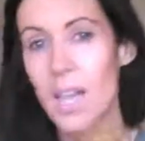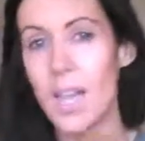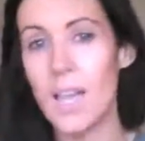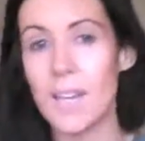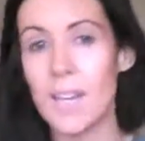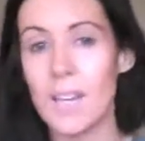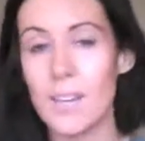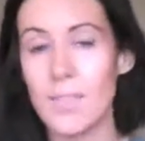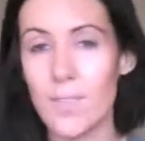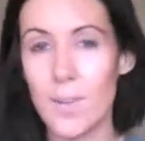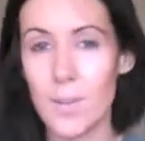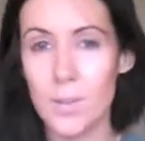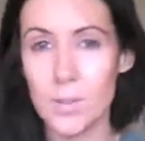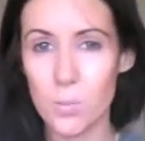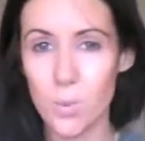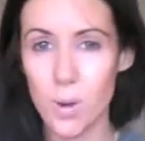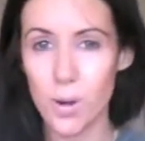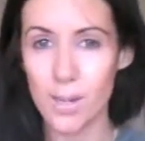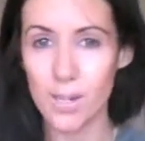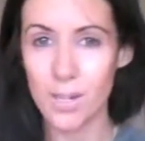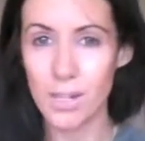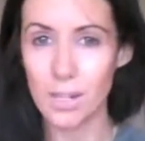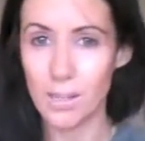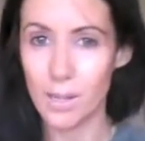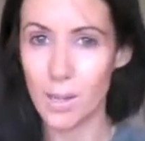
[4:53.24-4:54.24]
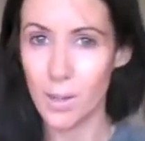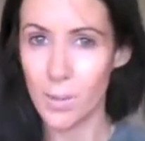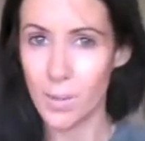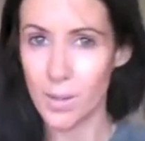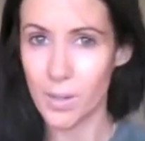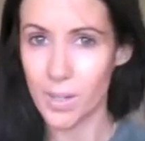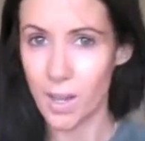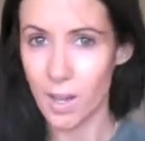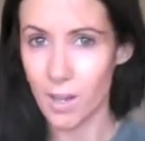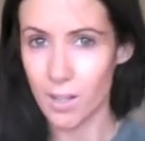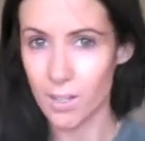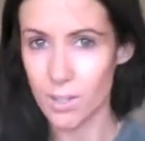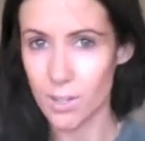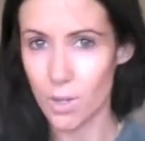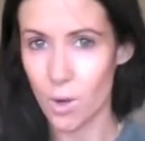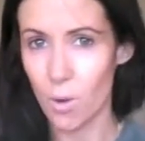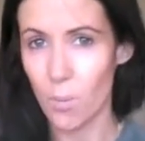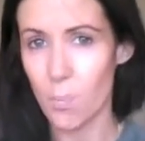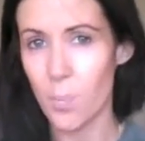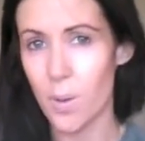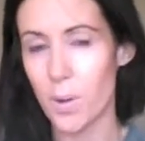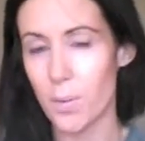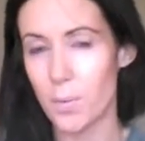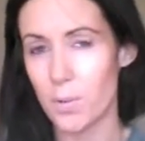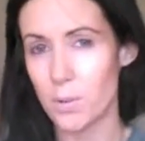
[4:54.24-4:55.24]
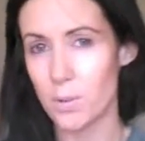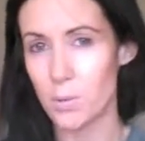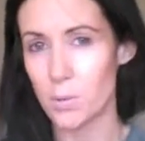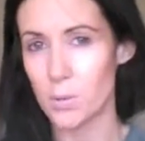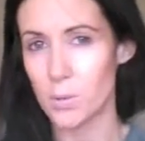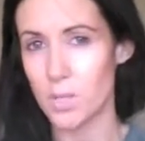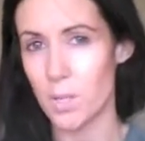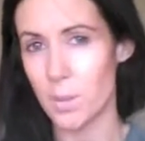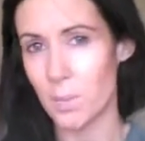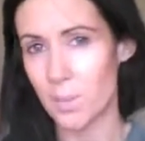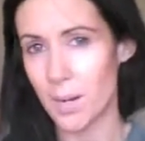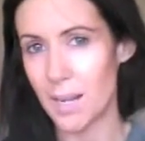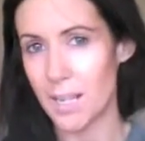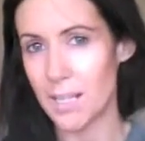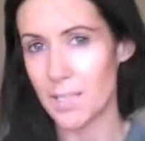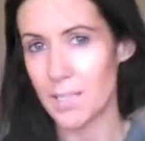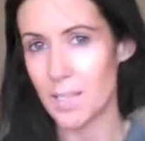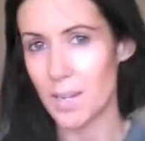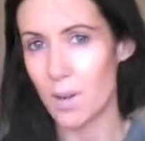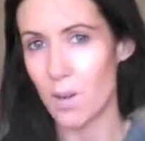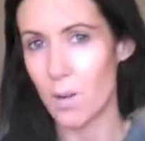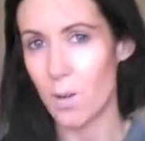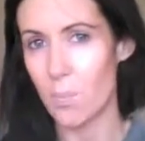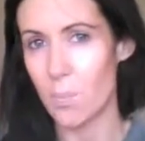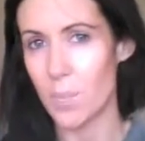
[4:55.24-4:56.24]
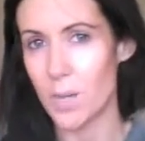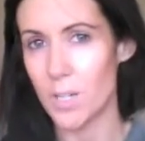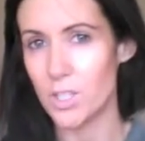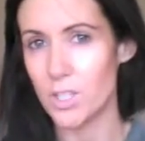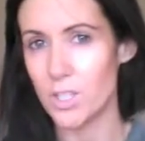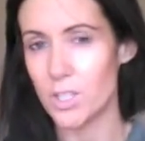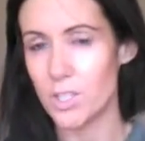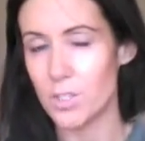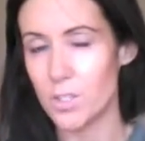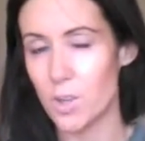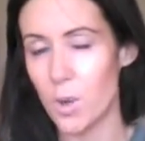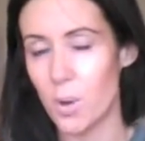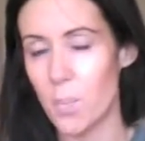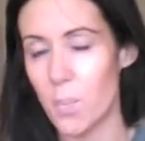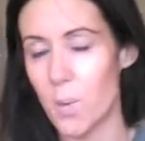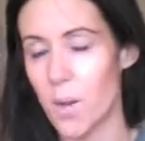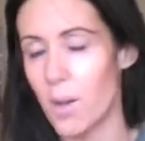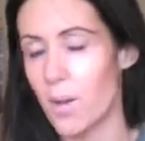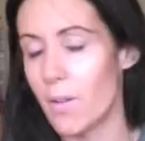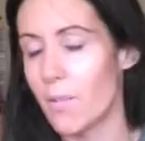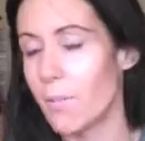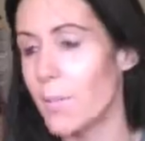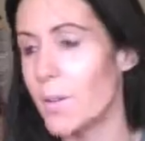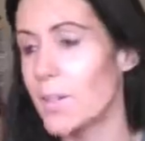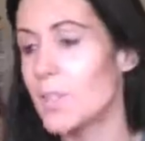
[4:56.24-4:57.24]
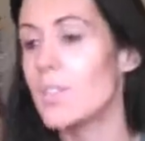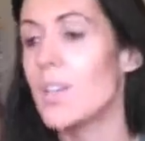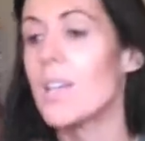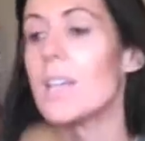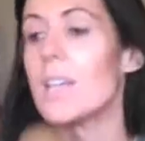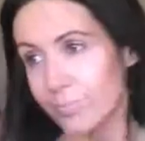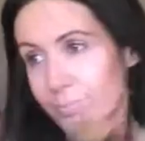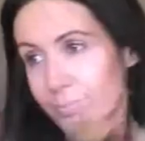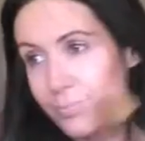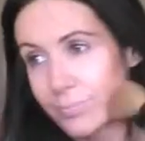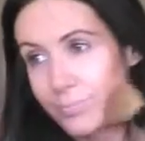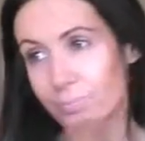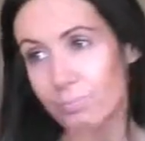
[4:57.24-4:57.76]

And if I was wearing a lower cut top, I would also blend it on my top part of my chest.